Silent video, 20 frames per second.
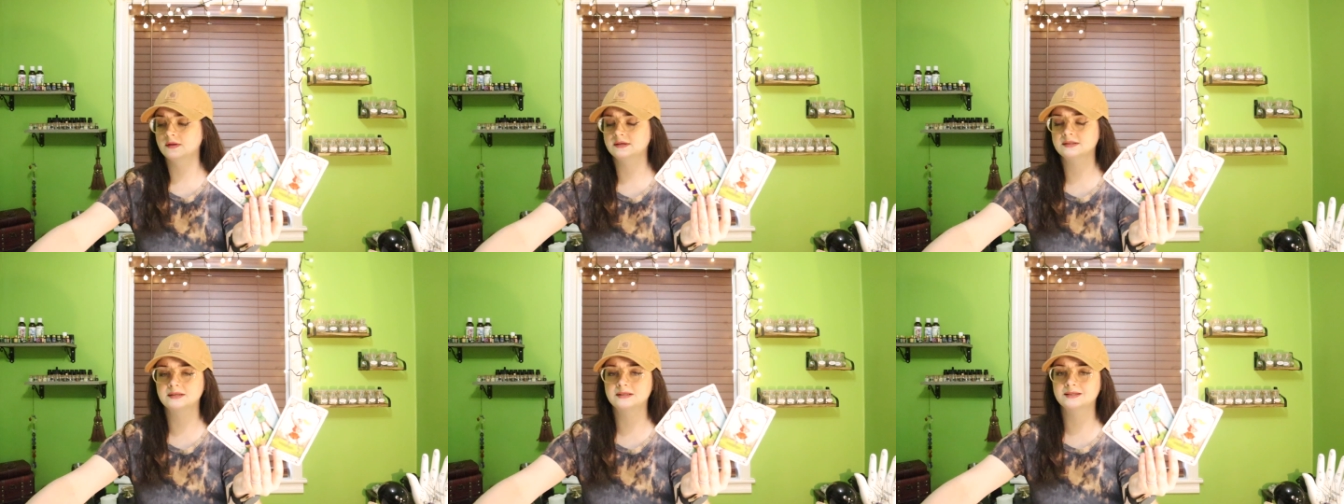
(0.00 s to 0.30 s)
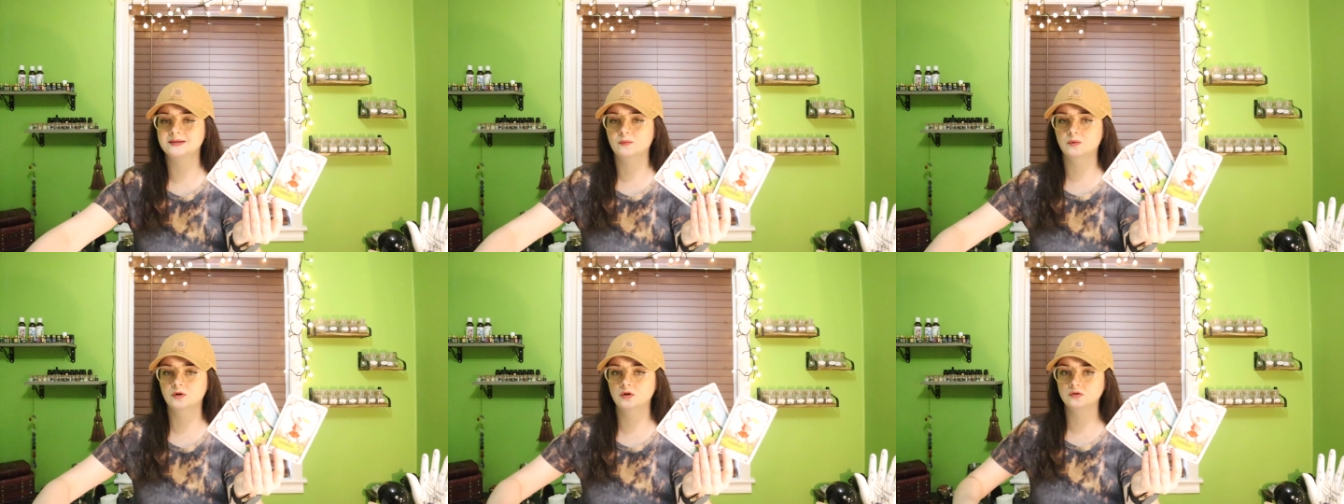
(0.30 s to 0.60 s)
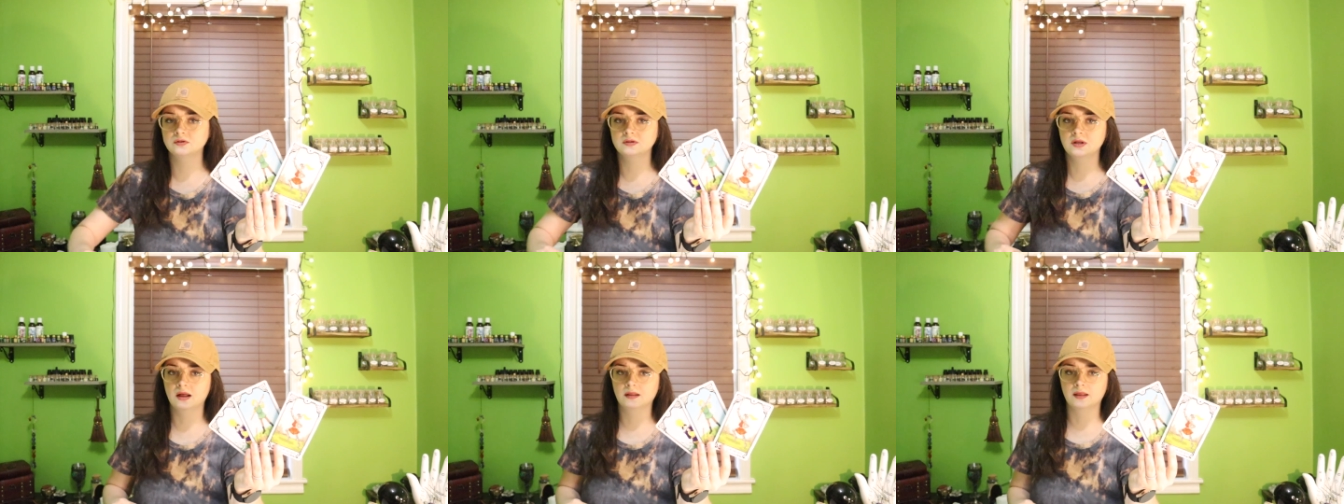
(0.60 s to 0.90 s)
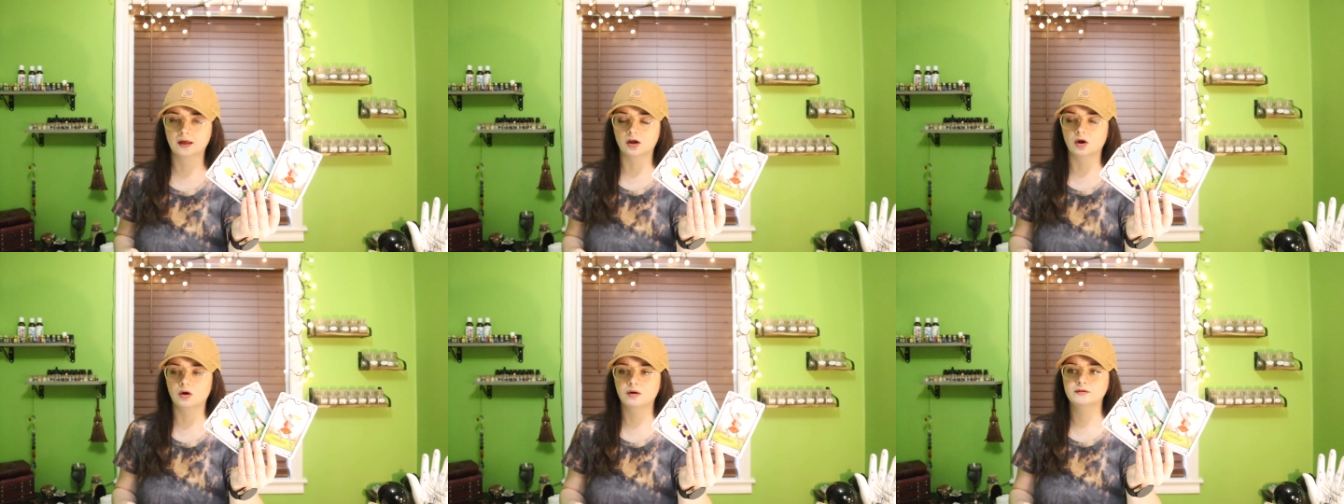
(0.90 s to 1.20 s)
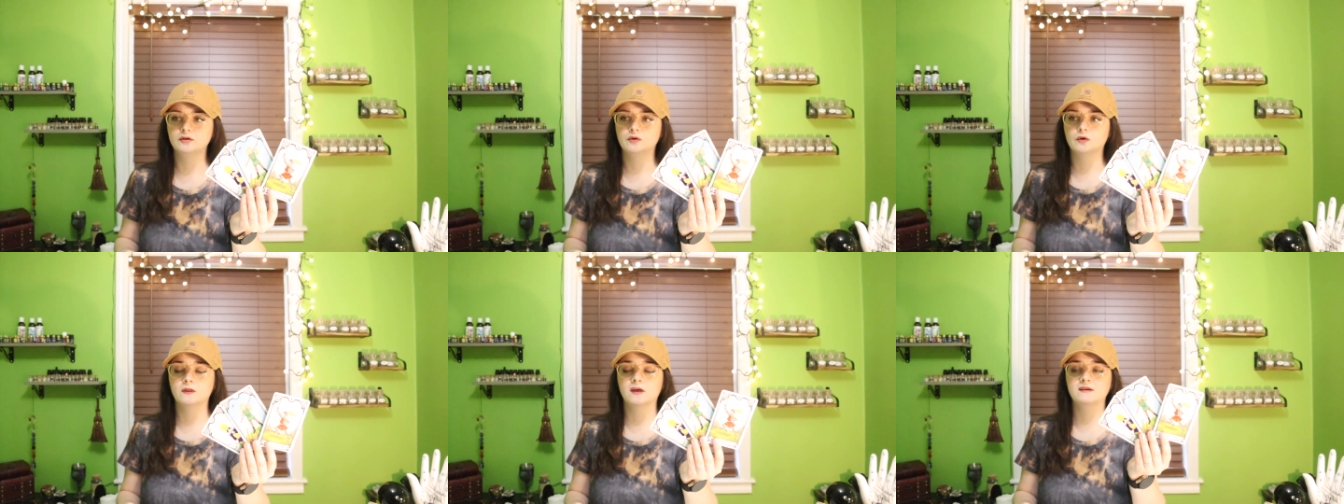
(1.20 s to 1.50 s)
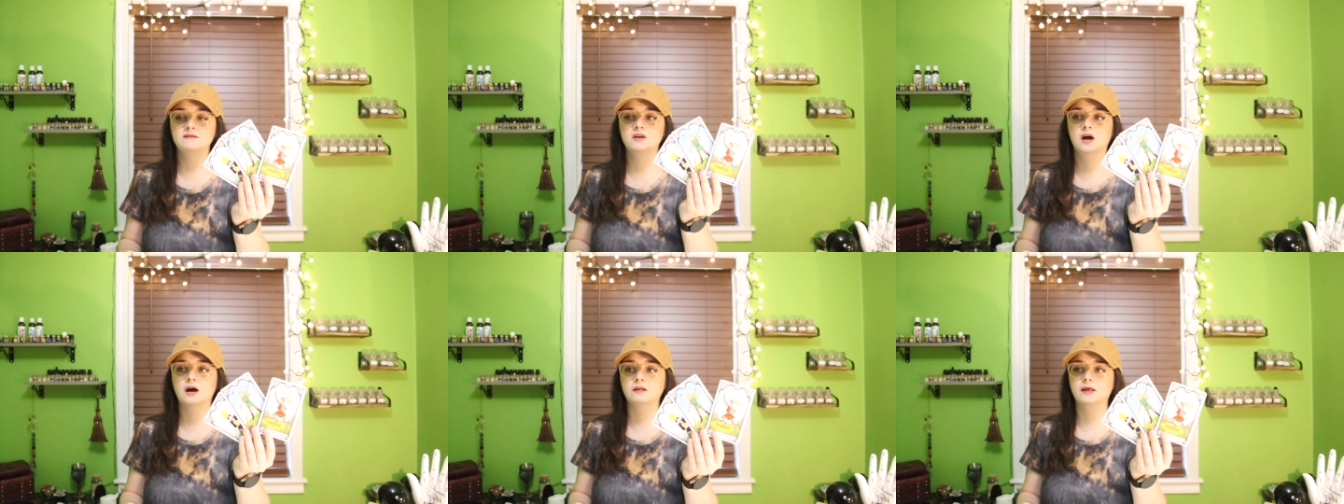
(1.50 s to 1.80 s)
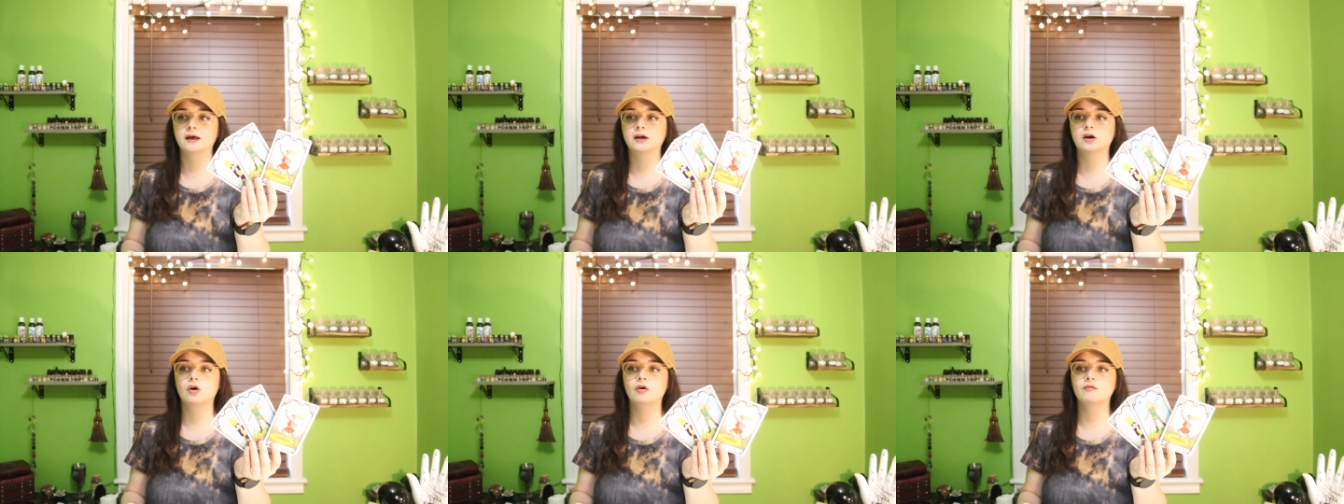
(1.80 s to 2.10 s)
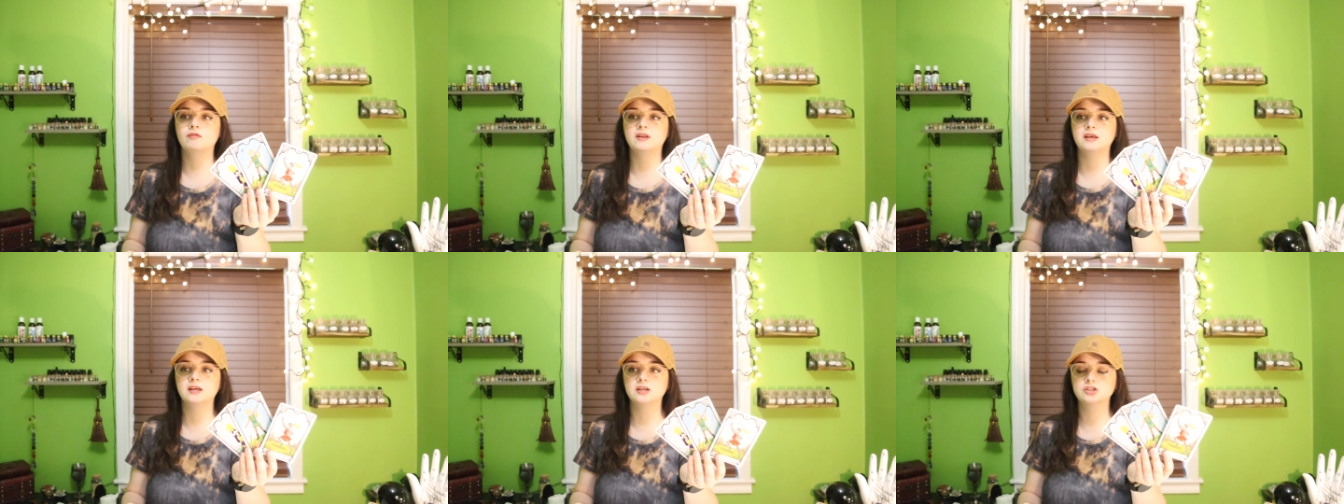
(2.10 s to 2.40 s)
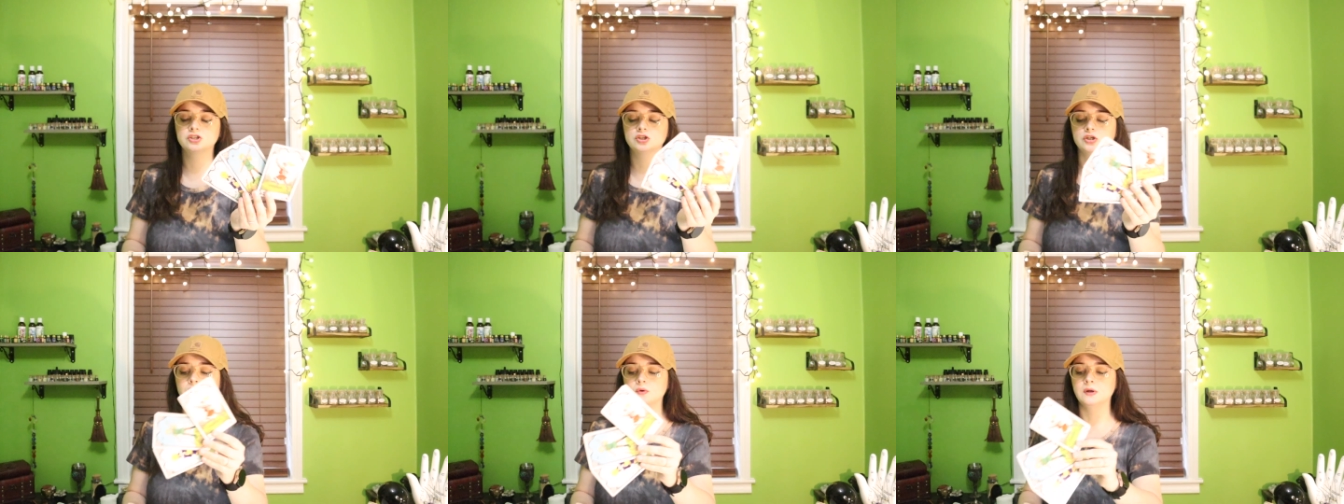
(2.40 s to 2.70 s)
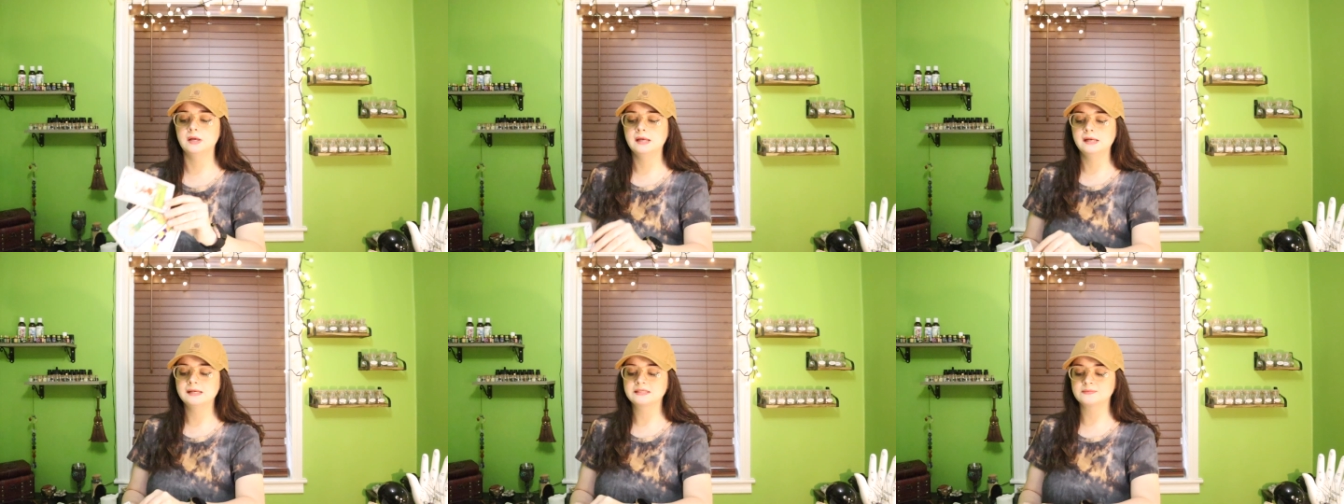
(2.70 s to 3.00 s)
This is someone who's not let go of you or they've not let go of an issue.